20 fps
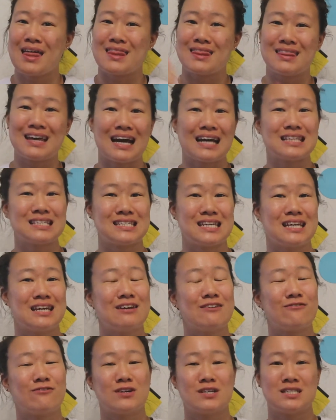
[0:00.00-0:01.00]
That's
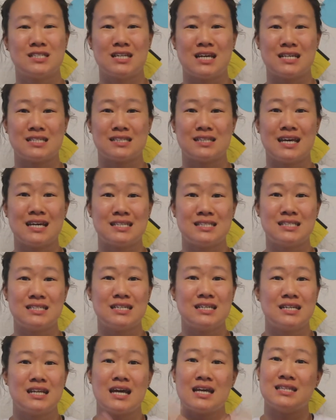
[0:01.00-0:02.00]
it for today's
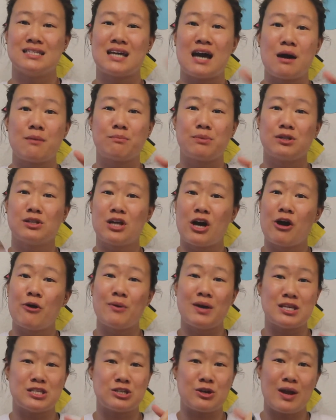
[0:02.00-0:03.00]
lesson. Down
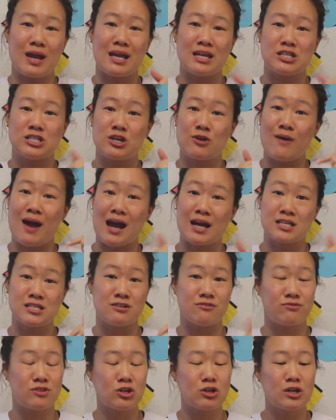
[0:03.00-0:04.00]
below is your
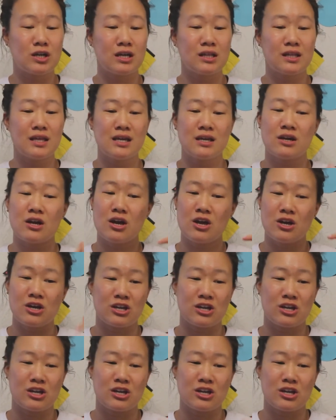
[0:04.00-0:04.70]
interactive learning link.